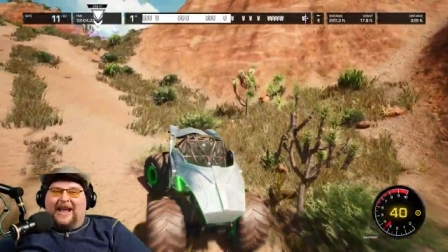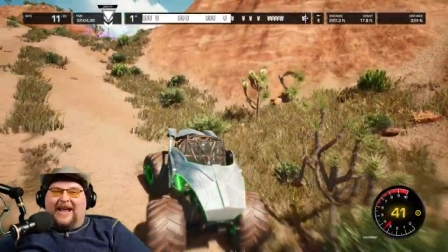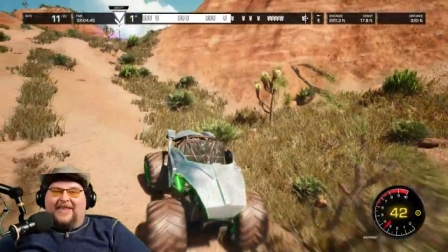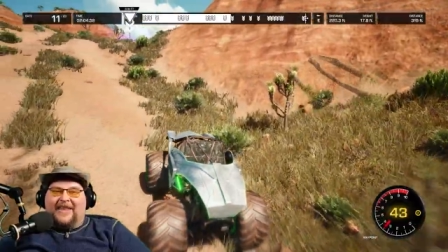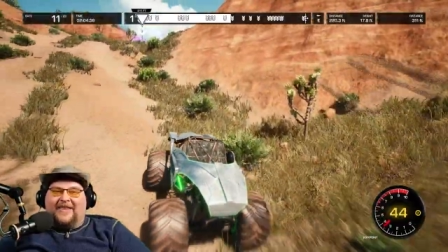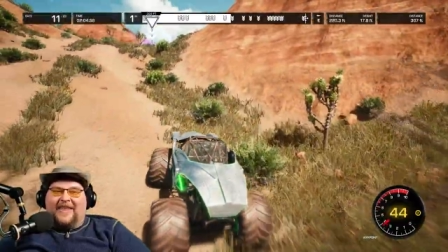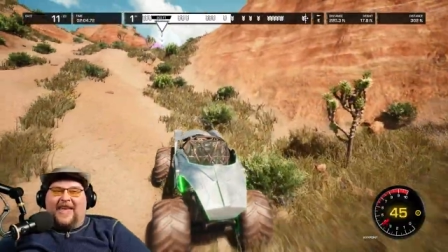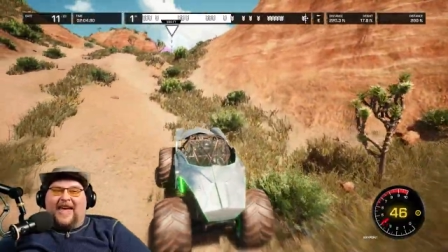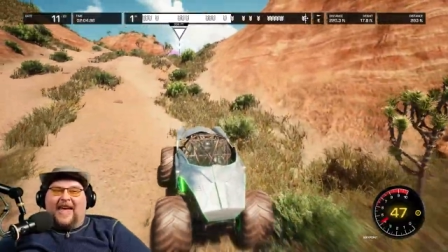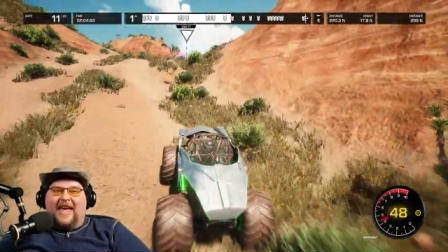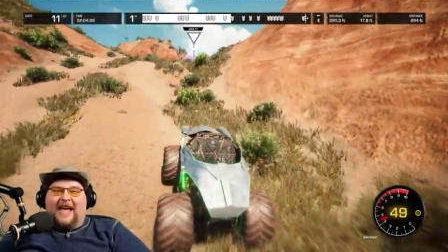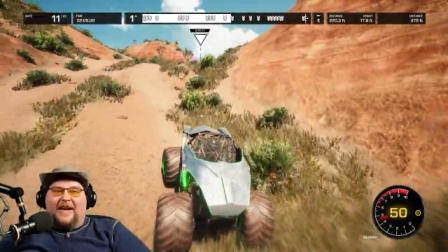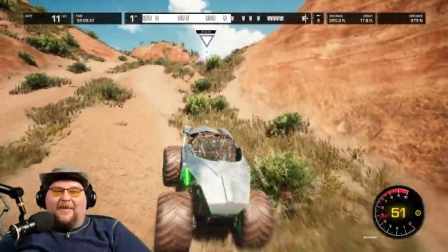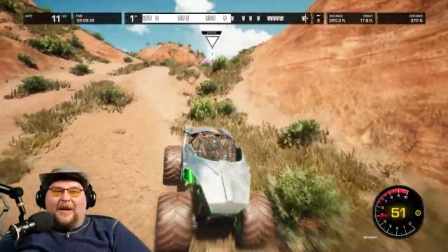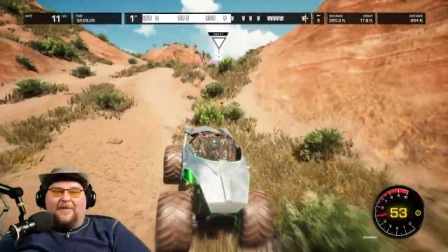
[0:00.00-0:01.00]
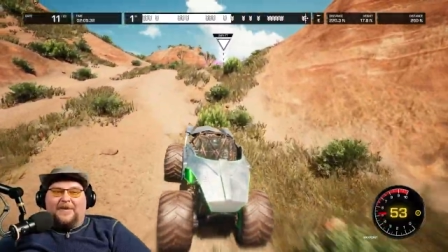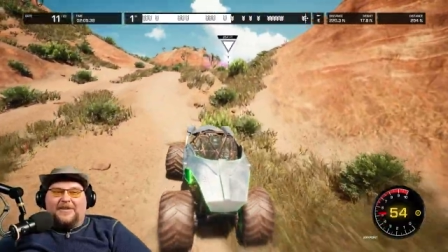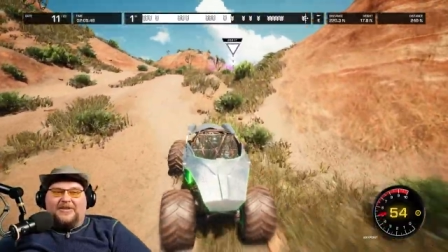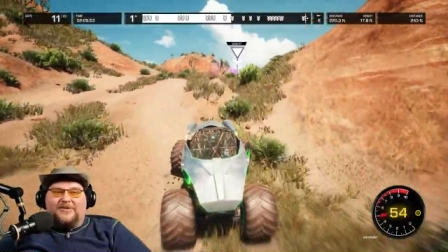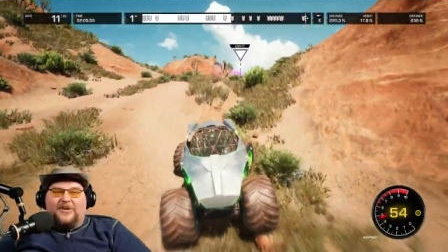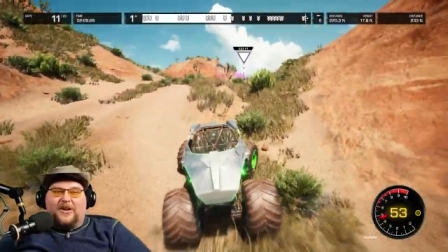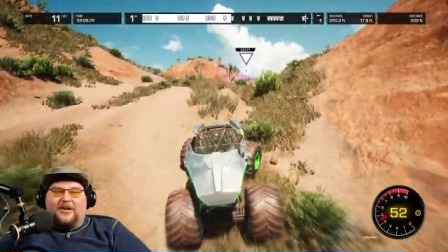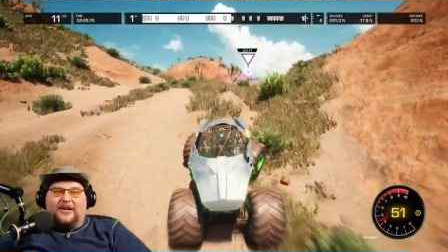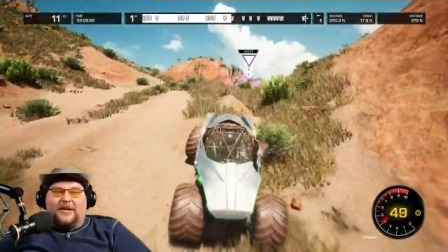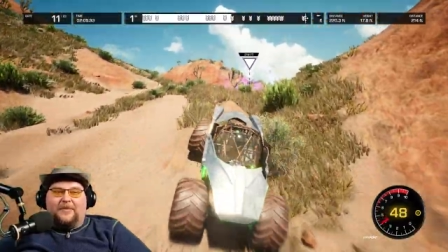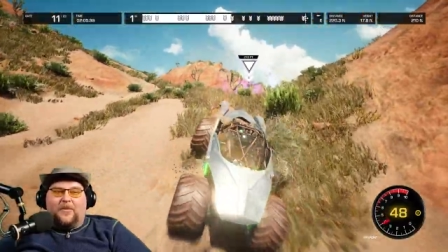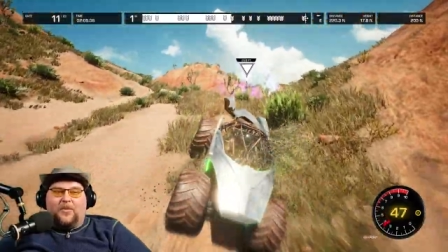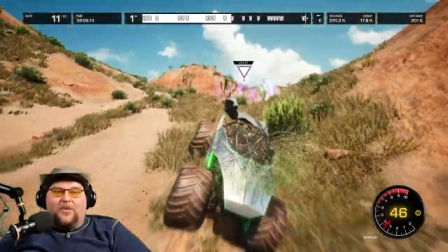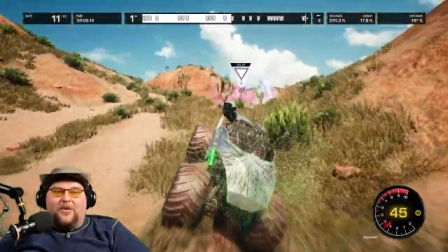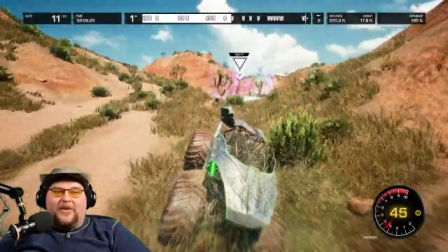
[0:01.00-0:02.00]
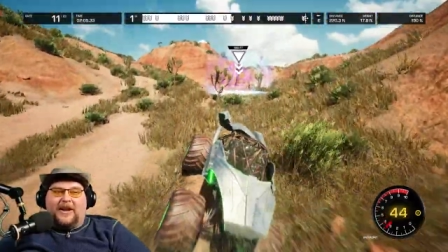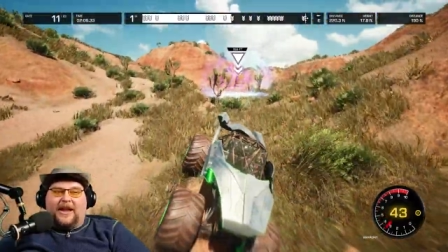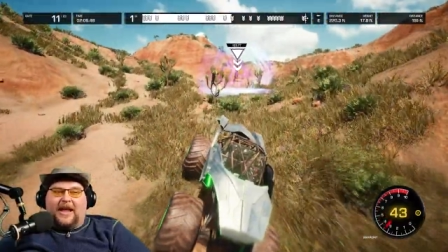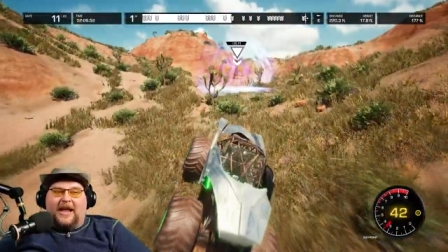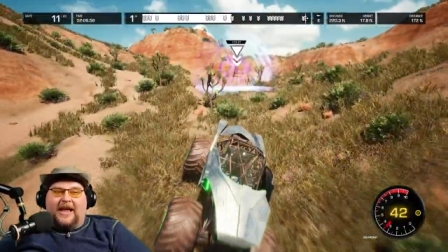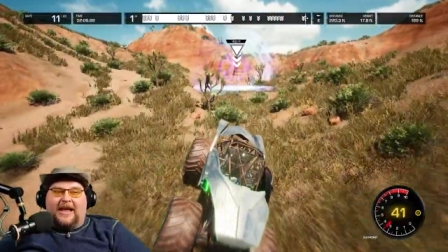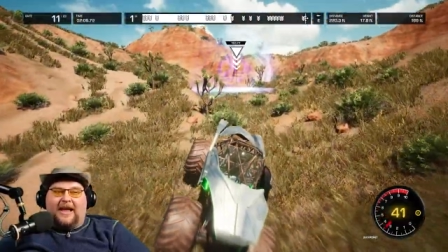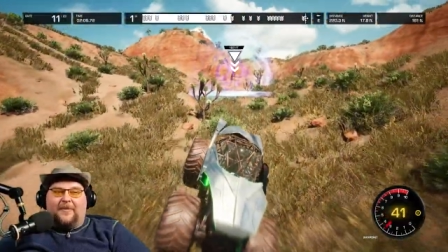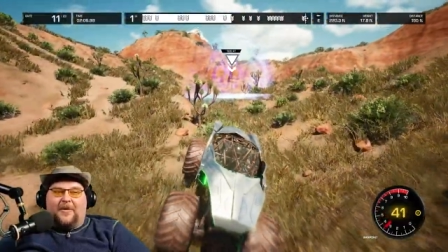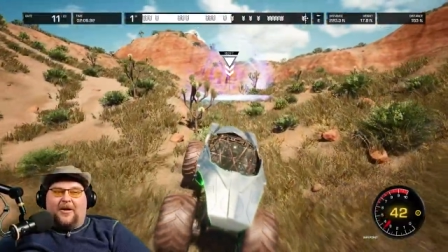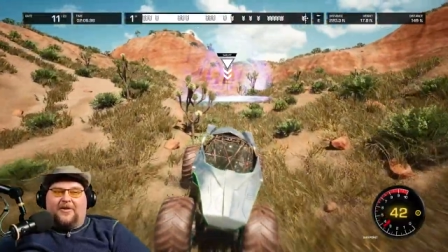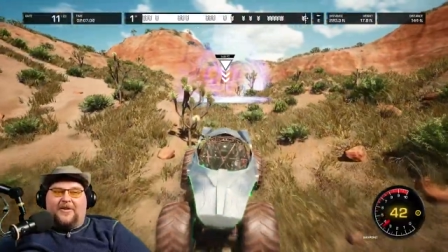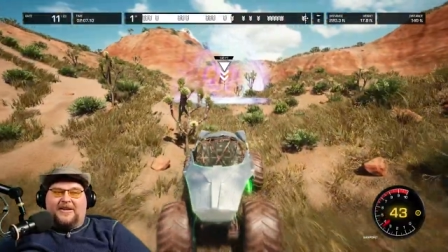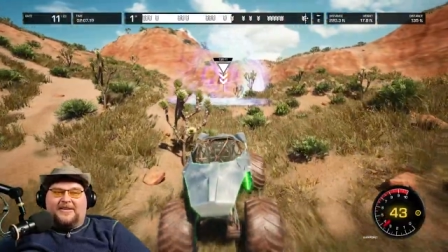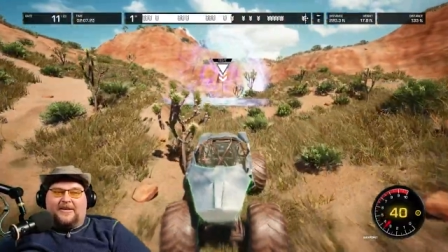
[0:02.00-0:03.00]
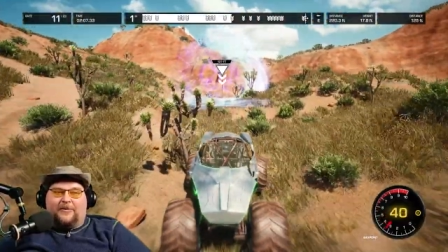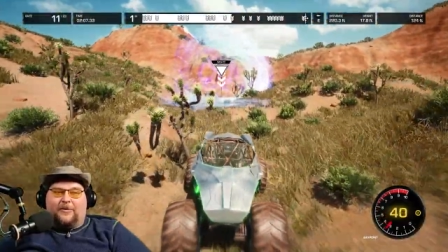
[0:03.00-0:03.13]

I think the AI might be struggling more than I am on this